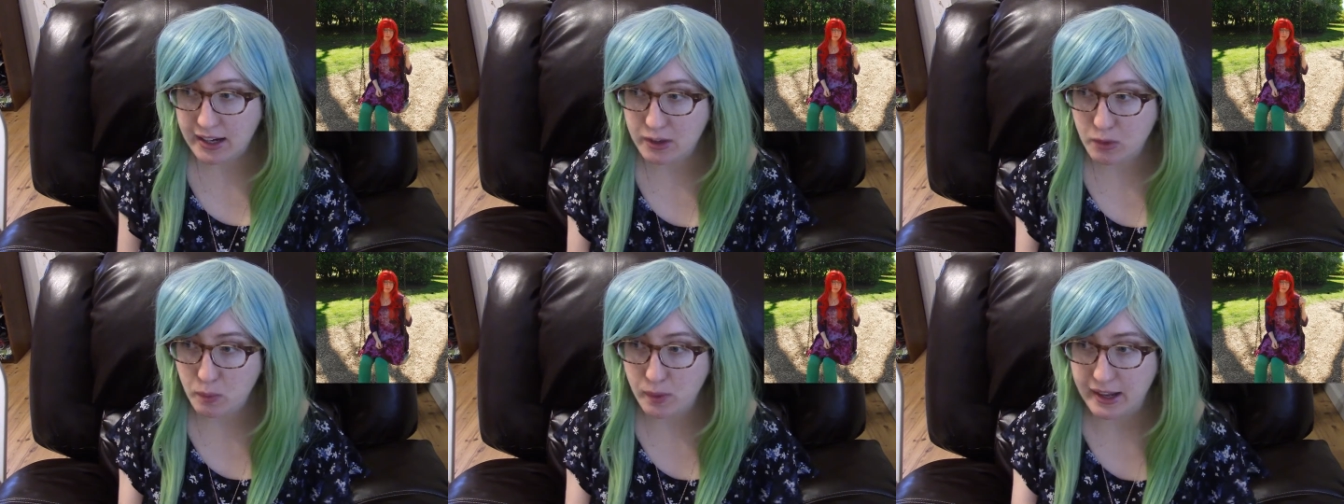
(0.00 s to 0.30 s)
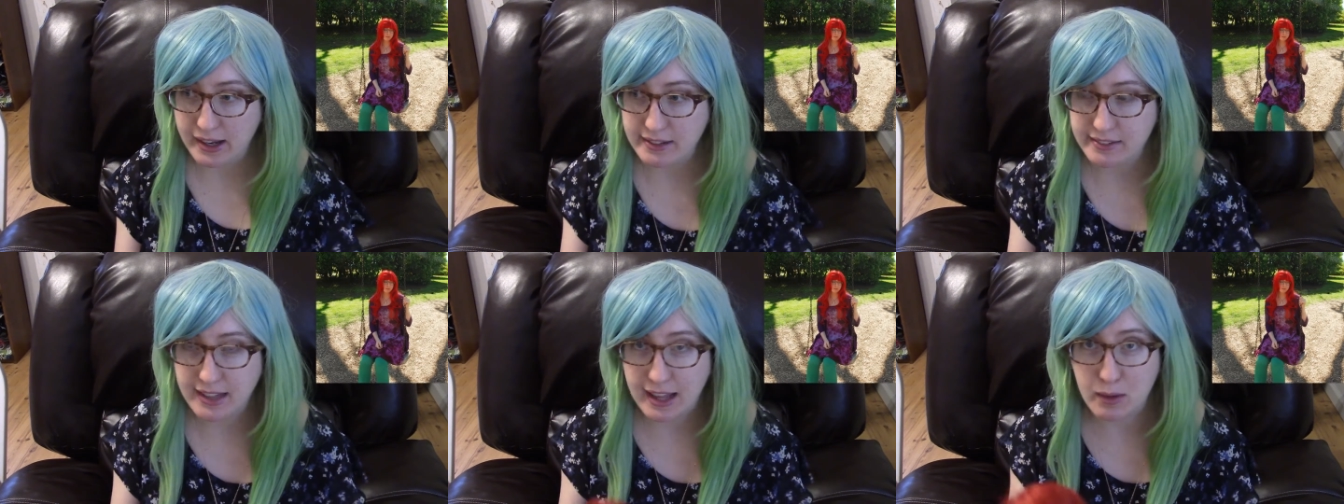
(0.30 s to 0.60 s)
into
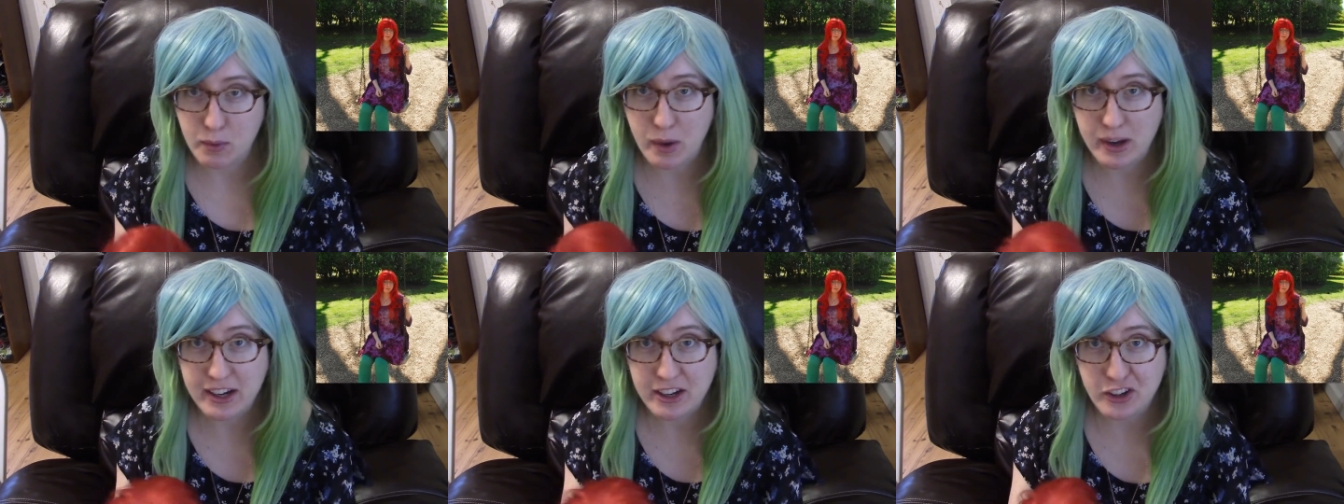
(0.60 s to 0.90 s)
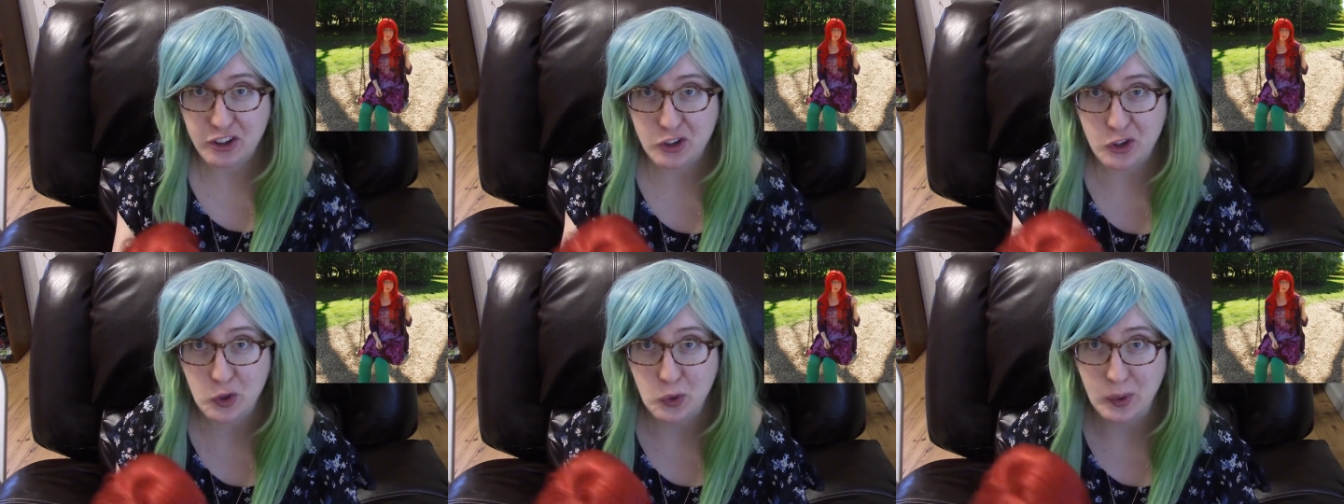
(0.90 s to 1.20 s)
wigs, I wanted to
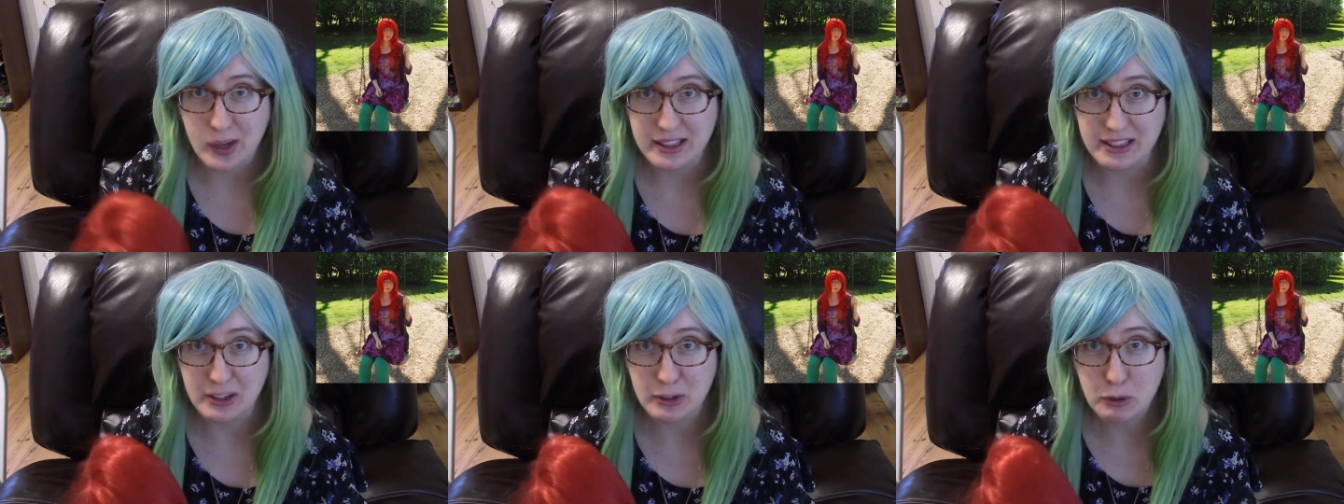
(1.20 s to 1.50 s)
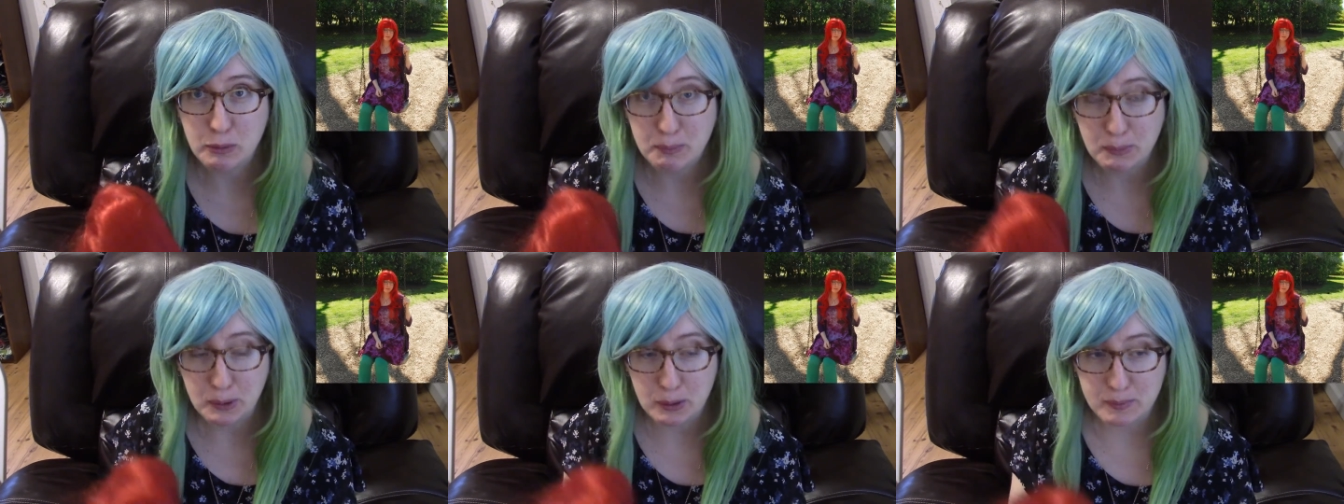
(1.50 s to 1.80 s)
do a Little
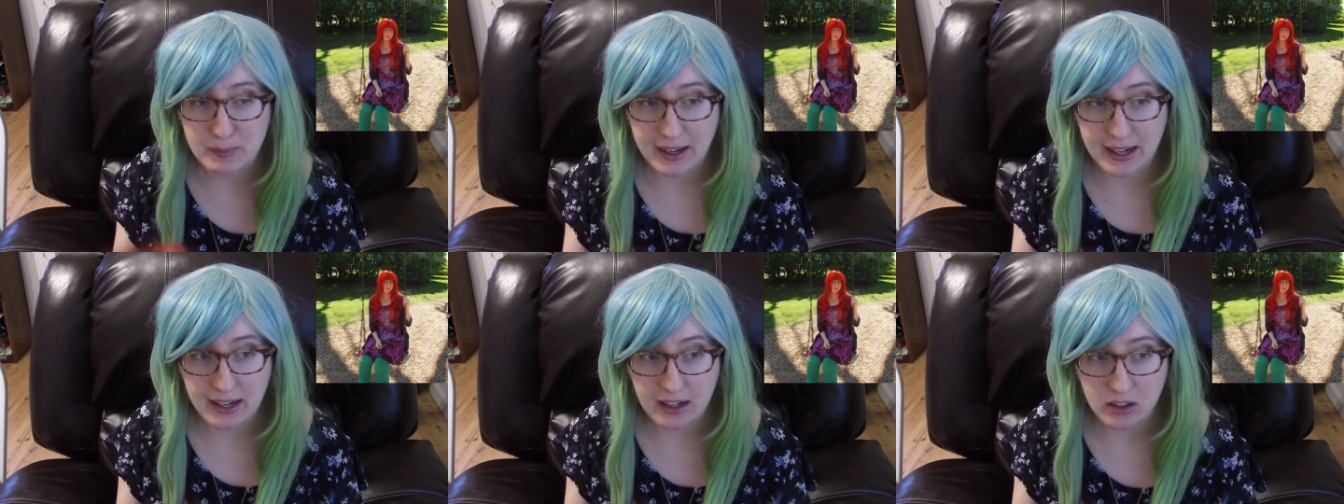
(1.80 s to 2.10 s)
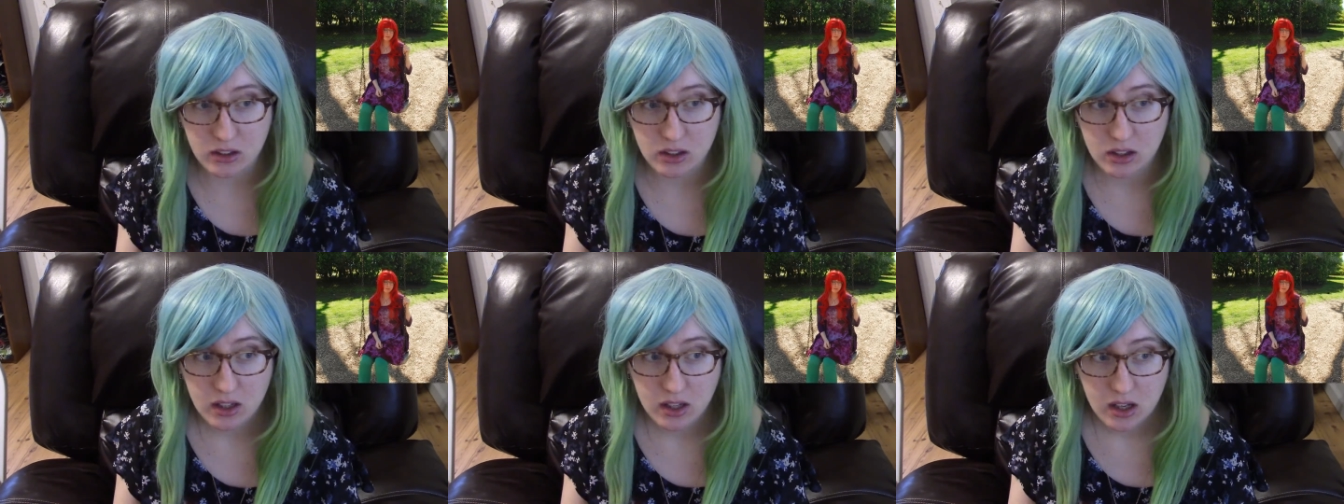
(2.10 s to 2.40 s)
Mermaid
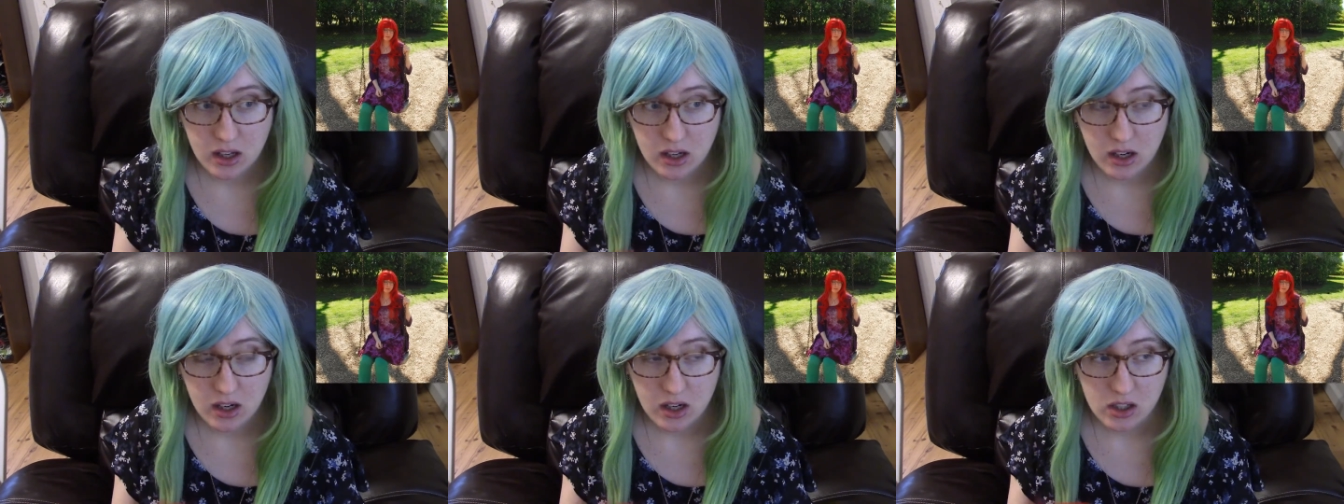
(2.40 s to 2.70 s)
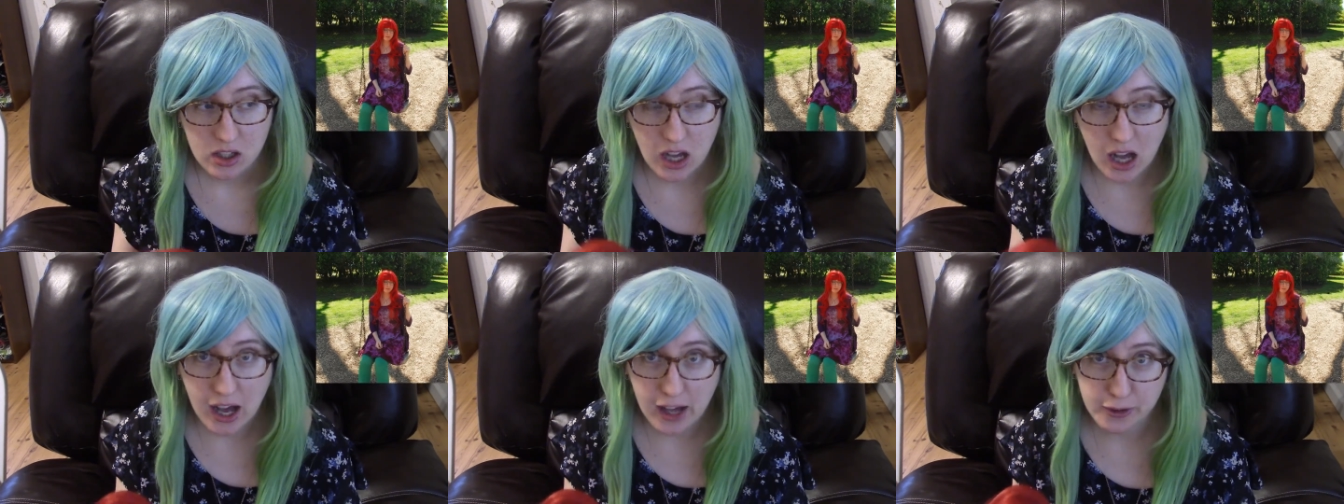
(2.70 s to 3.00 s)

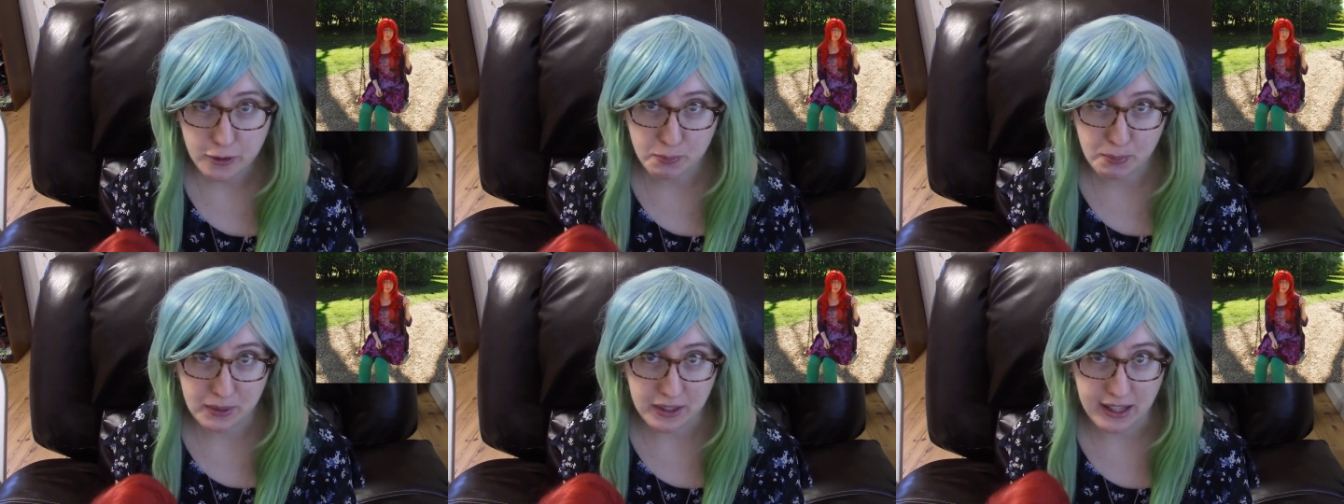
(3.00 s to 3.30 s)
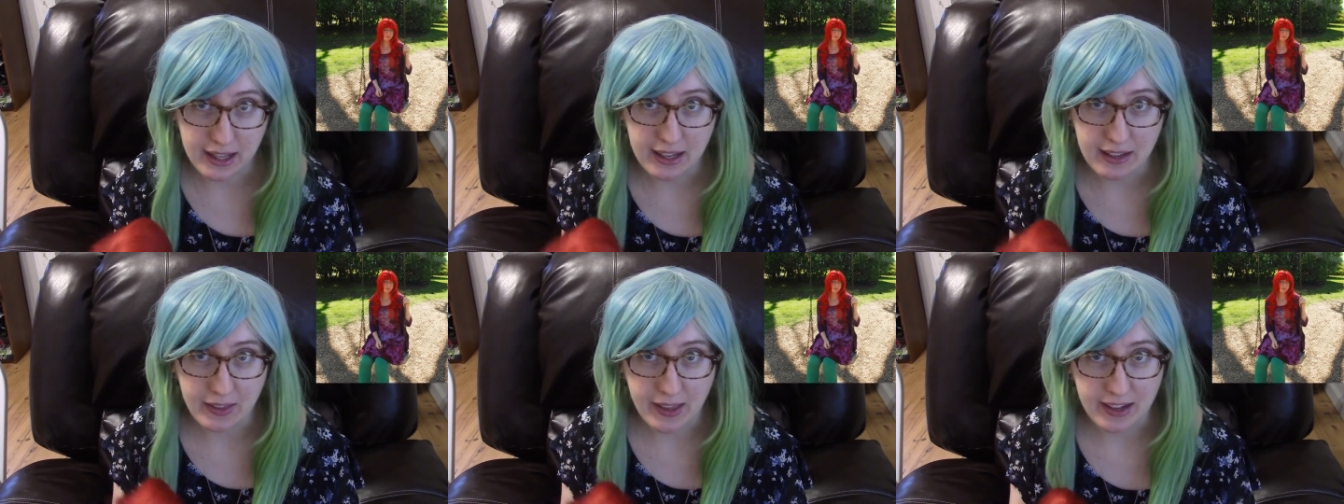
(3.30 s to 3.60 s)

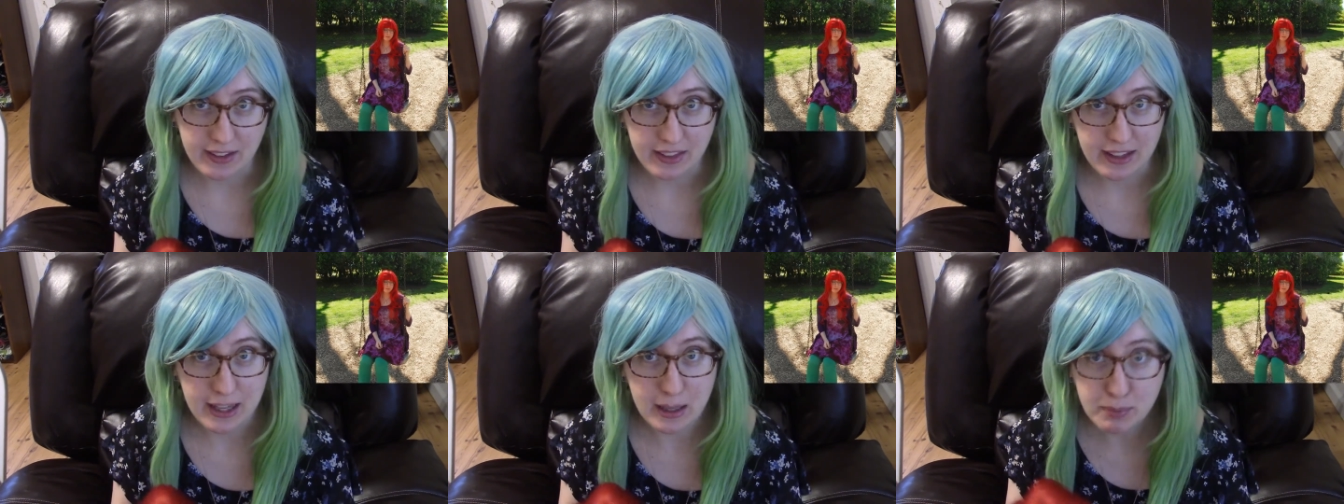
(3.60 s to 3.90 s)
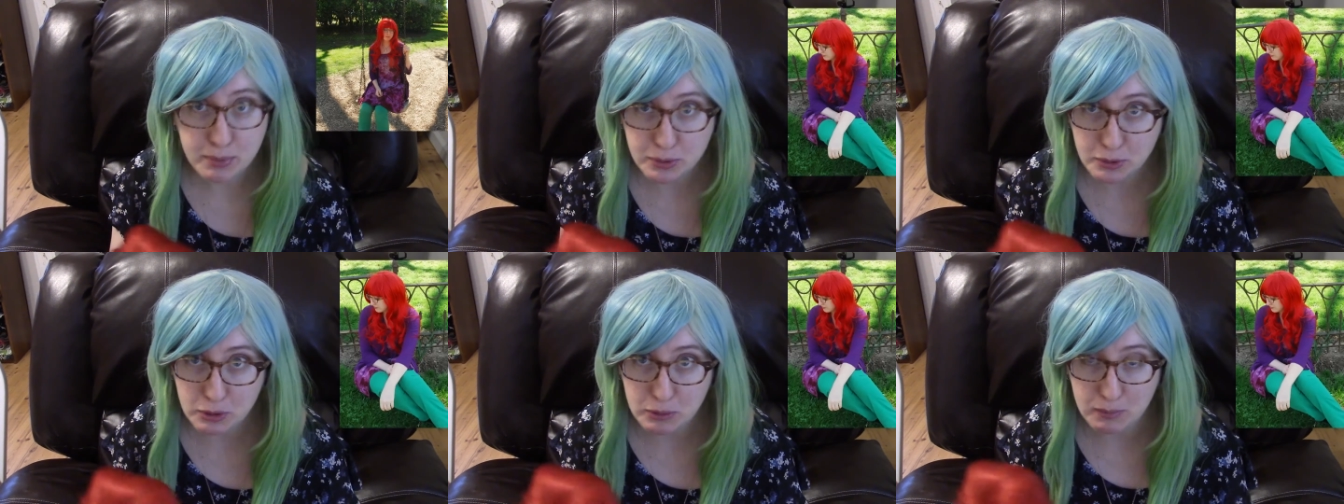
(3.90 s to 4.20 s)
cosplay, like the
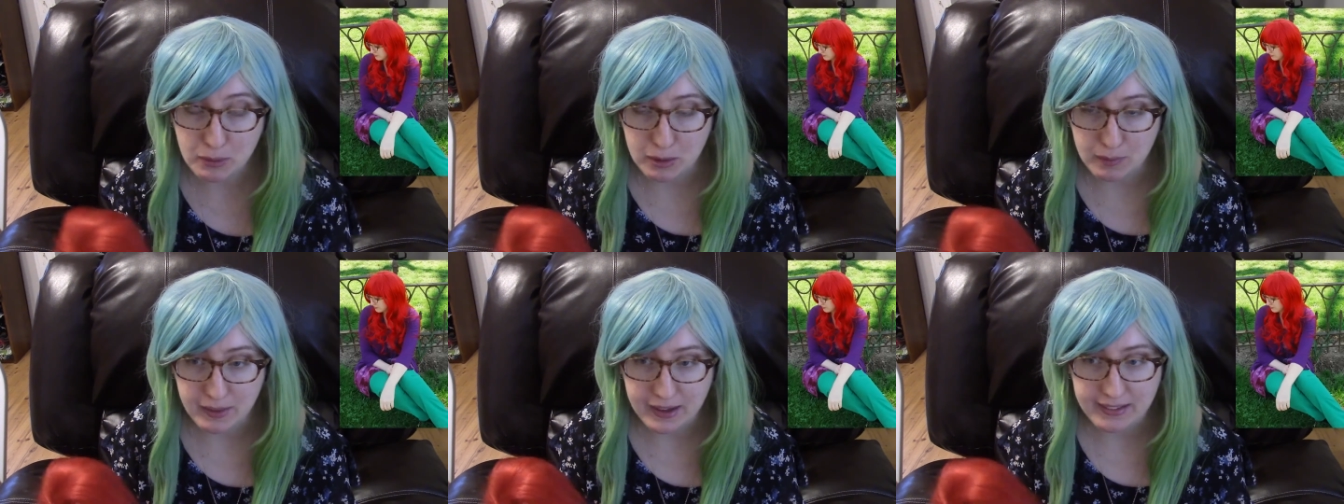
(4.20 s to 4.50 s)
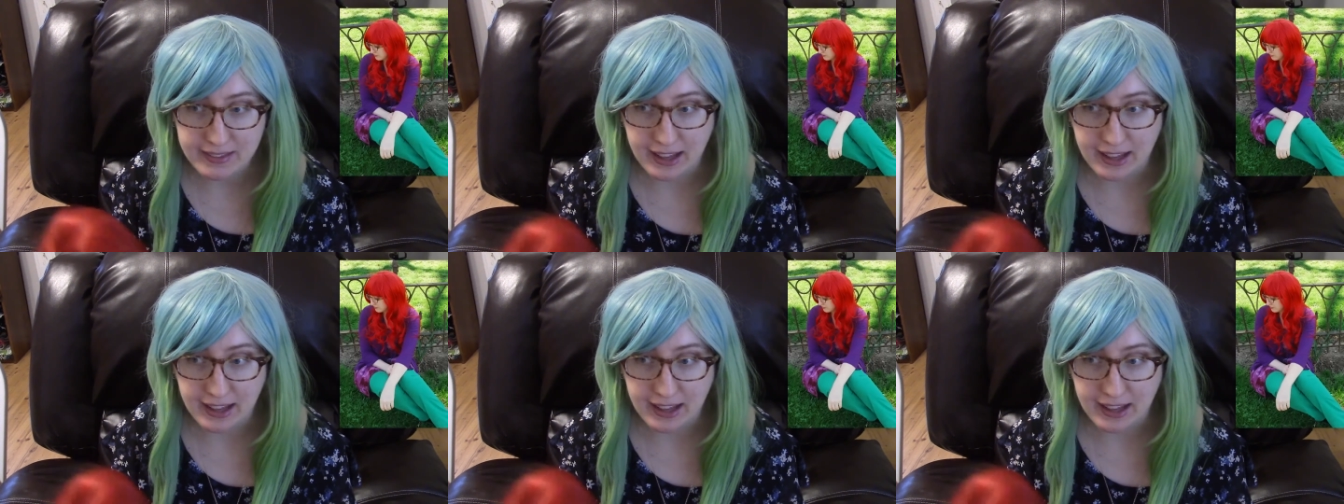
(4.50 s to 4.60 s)
hipster mermaid.